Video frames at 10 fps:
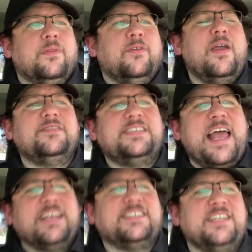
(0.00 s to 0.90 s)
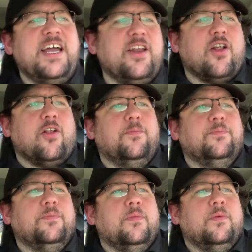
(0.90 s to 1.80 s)
You have Zack Snyder,
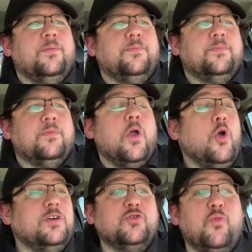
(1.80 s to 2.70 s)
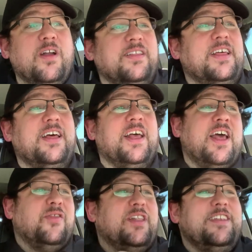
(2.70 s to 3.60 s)
who is one of the
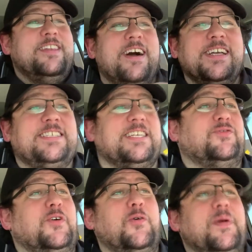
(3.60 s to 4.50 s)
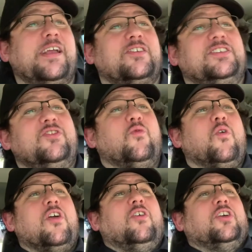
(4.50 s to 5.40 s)
nicest filmmakers in the
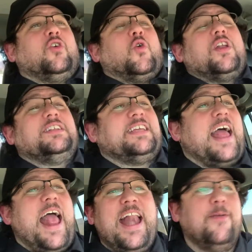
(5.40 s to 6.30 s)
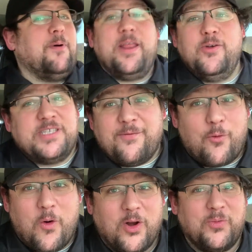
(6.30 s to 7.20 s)
world, according to anybody who's ever
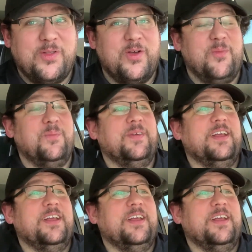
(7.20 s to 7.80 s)
worked with him.